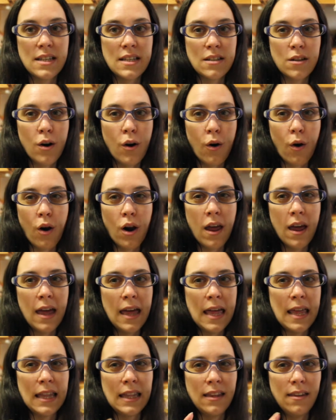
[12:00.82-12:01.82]
he's all
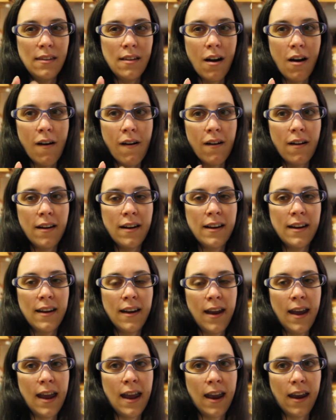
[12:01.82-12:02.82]
dark
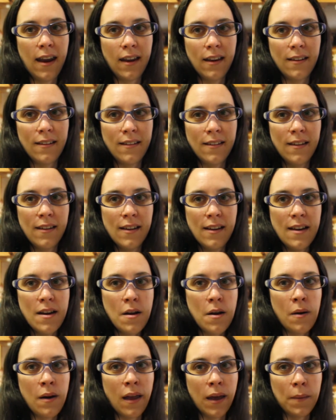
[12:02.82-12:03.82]
and
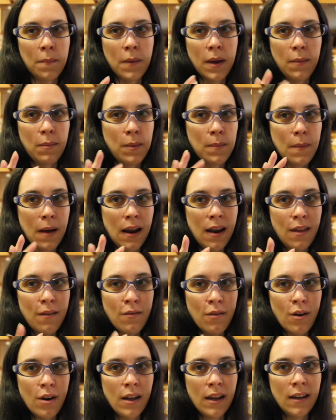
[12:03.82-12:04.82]
like maybe
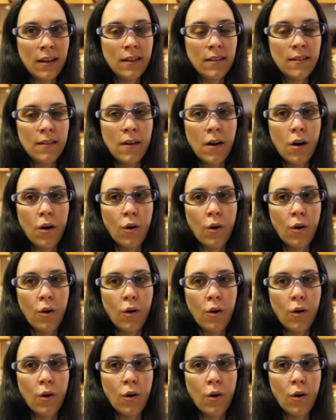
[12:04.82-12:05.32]
malevolent,